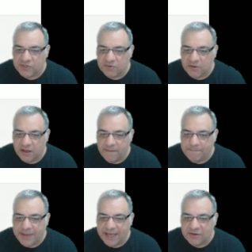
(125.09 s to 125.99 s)
So a
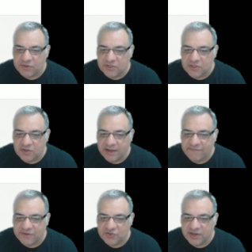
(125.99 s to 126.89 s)
backward knight
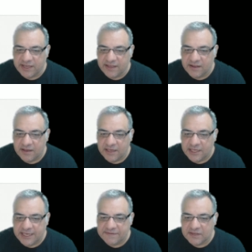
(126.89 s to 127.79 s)
retreat
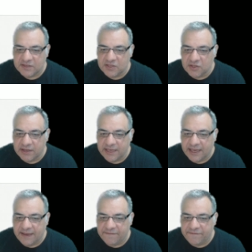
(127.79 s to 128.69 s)
gives us knight
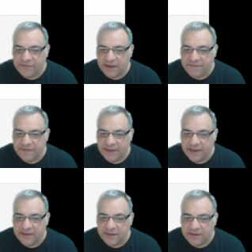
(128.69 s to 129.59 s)
f5
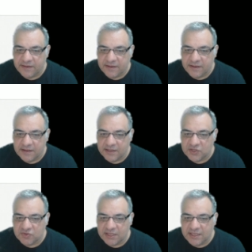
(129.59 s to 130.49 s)
here. Let's
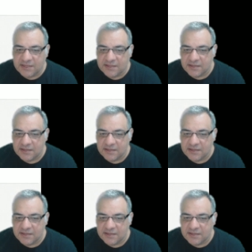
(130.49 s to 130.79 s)
try this.